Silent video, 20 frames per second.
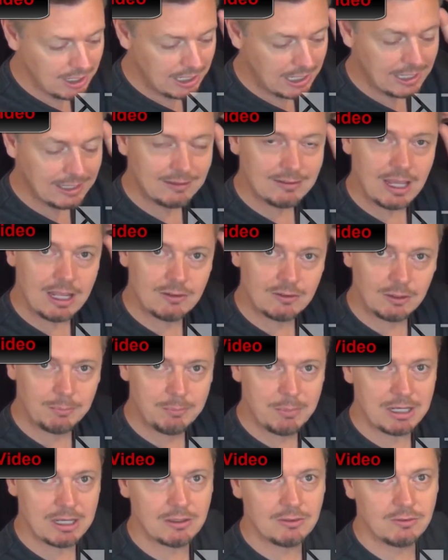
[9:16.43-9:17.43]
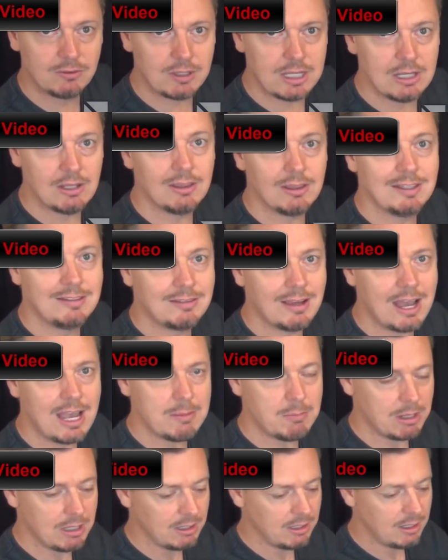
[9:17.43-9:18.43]
and takes a bit of skill and
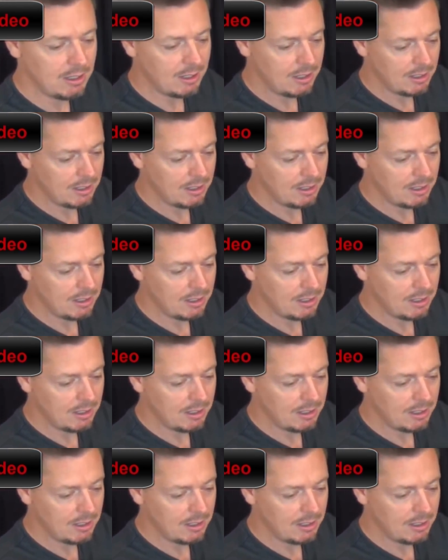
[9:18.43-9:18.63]
timing.